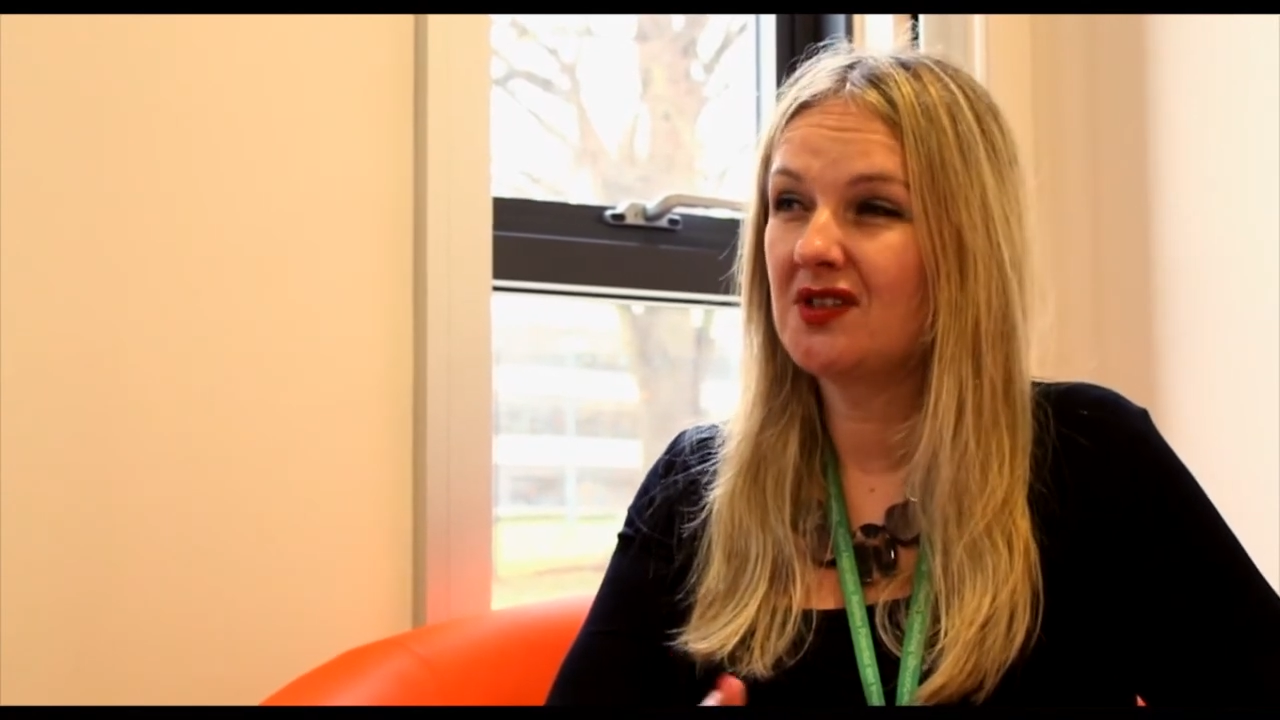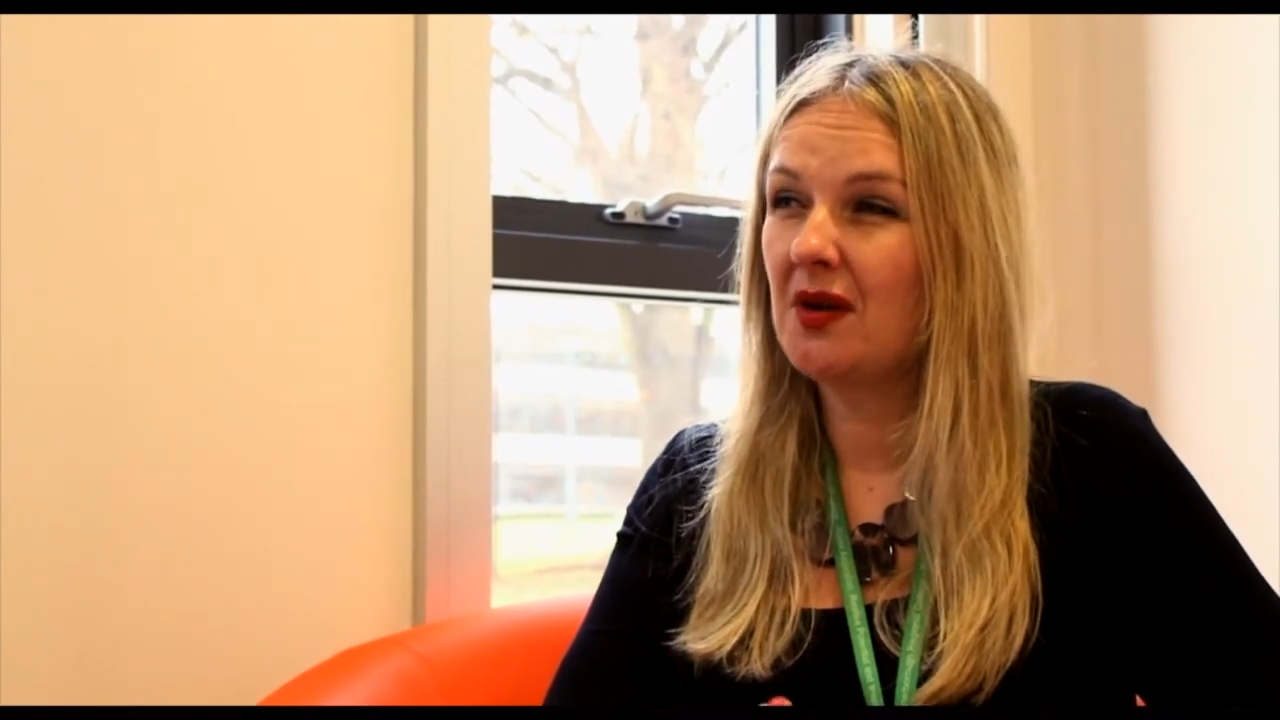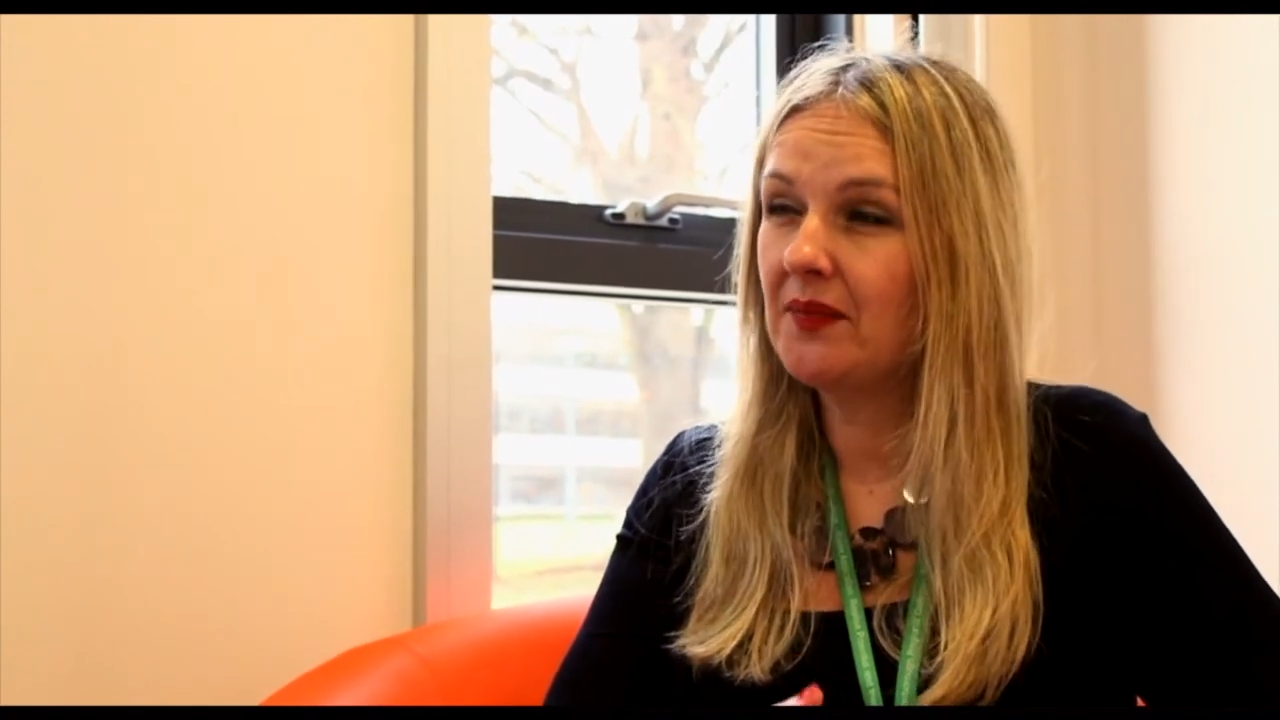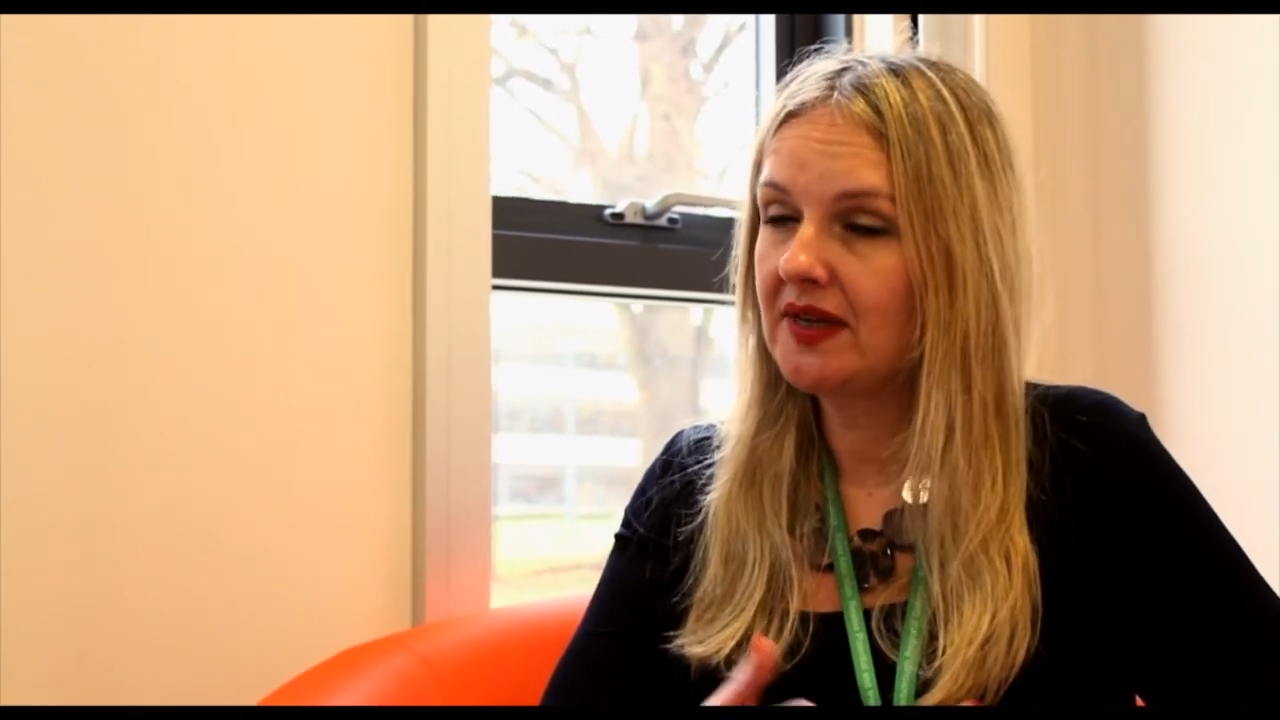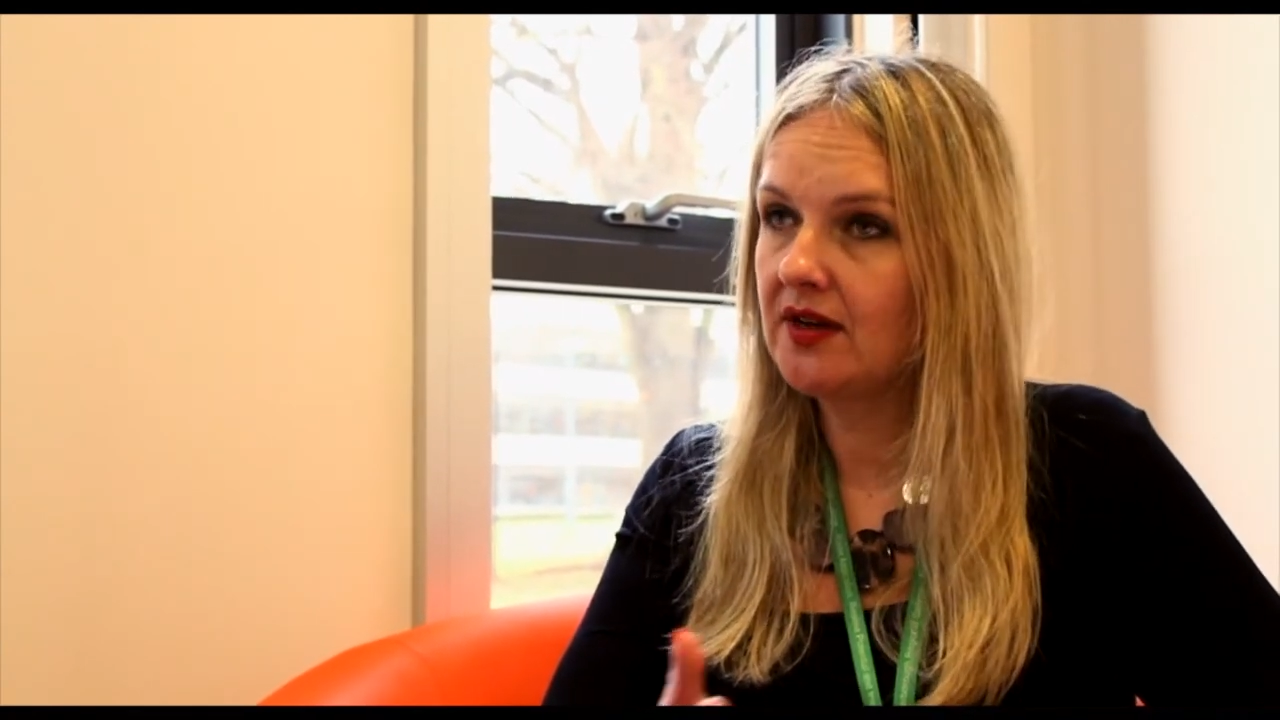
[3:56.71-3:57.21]

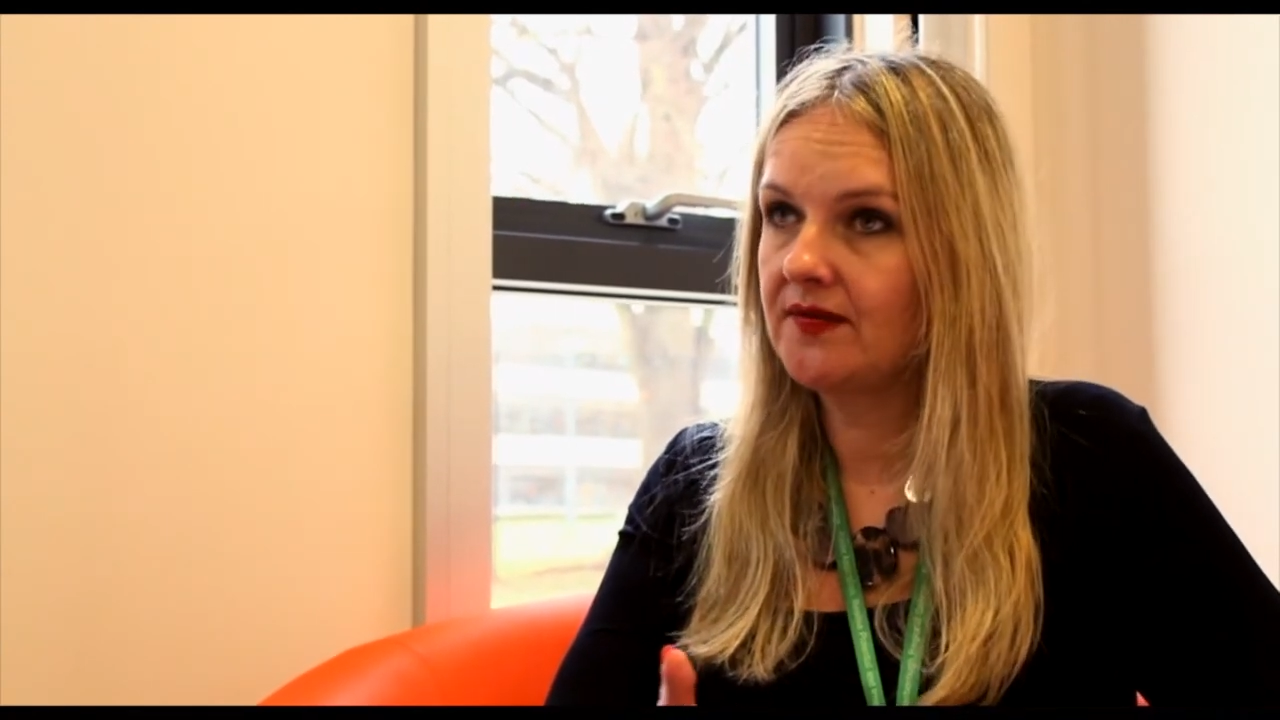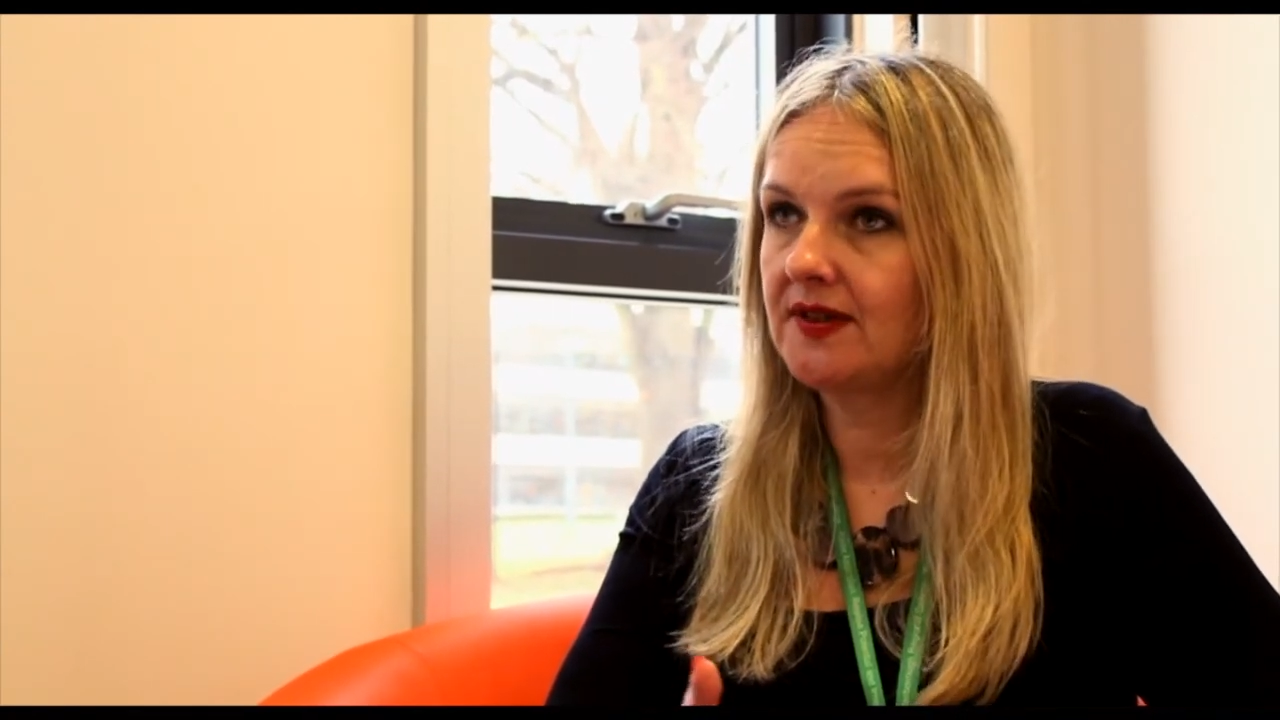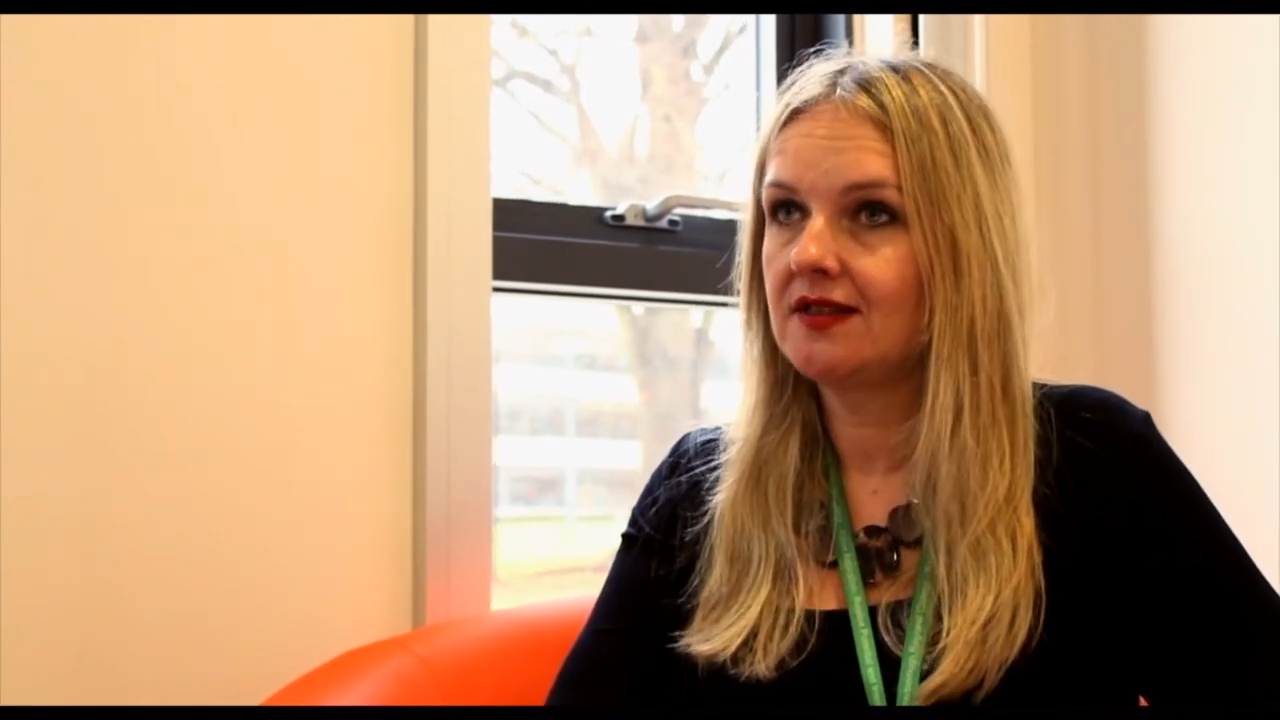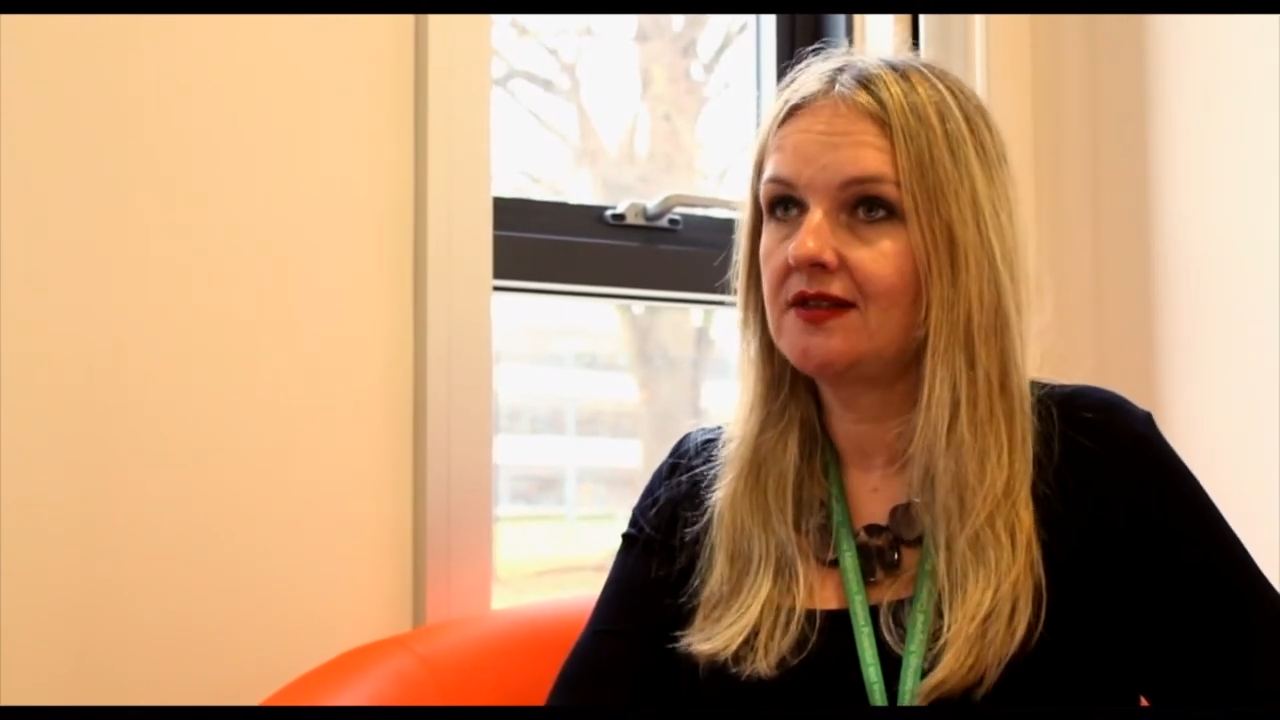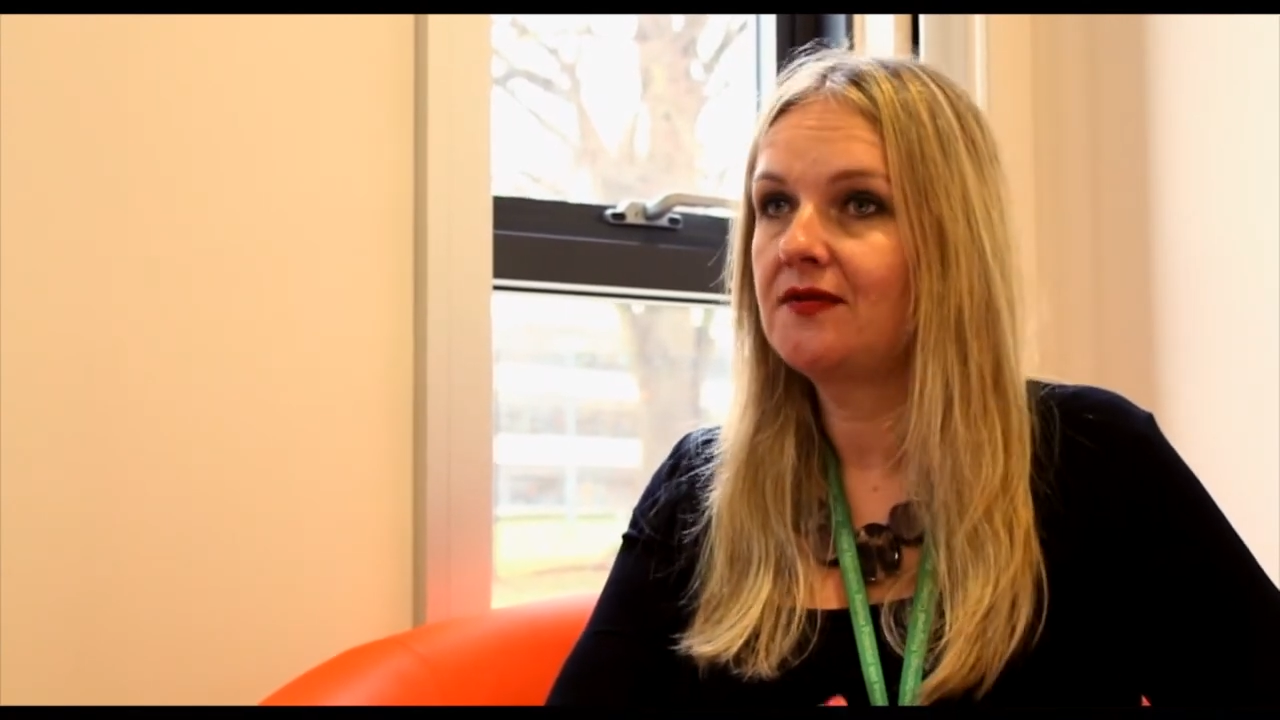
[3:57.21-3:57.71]
Some big
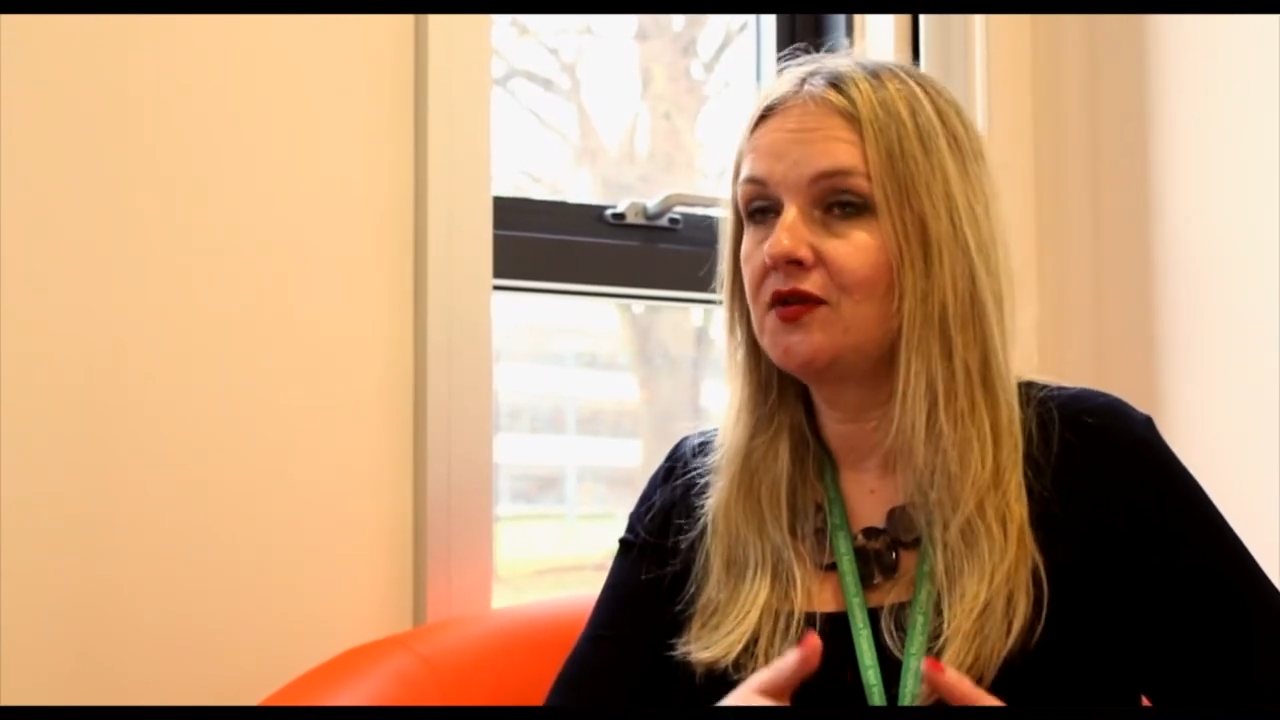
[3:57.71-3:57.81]
universities,